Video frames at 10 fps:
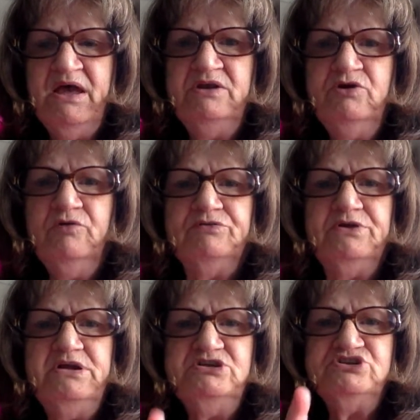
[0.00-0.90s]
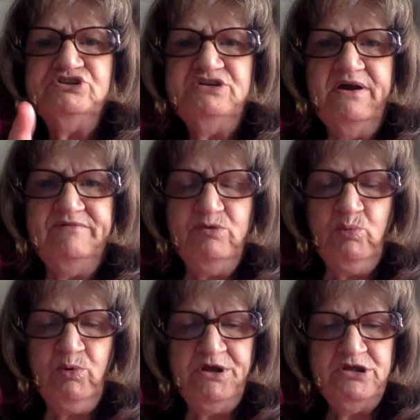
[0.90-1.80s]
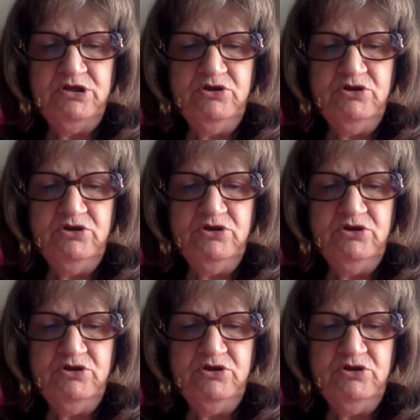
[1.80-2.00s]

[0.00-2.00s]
and over each and every one of